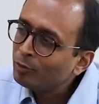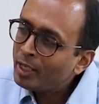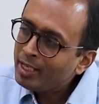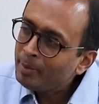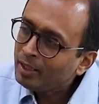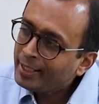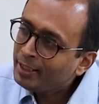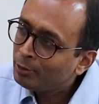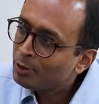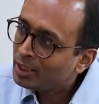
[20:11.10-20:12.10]
Would I be
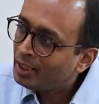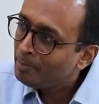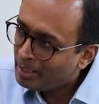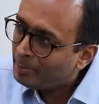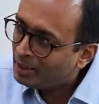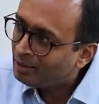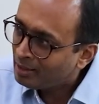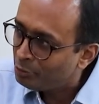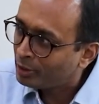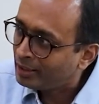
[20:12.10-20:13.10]
right to say, maybe,
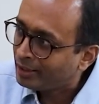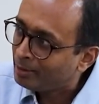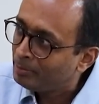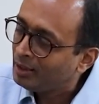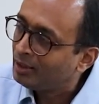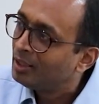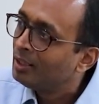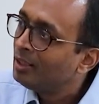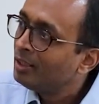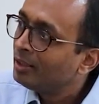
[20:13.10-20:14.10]
and you can correct me,
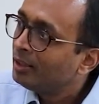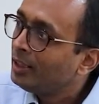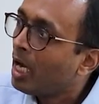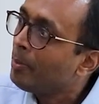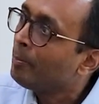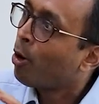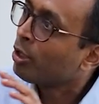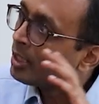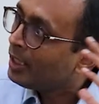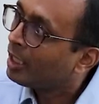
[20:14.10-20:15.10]
yahan pe
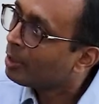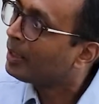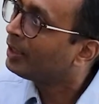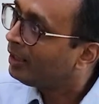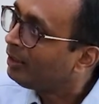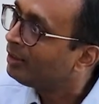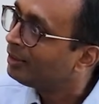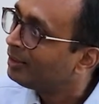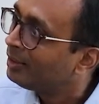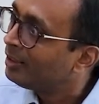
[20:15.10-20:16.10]
bahut sare ghar ban gaye,
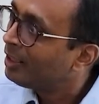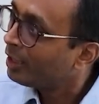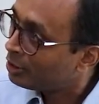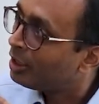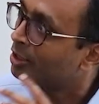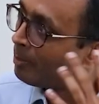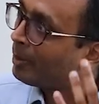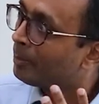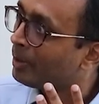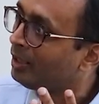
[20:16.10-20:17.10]
acche acche
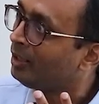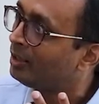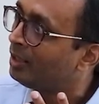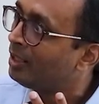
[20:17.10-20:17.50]
bade bade,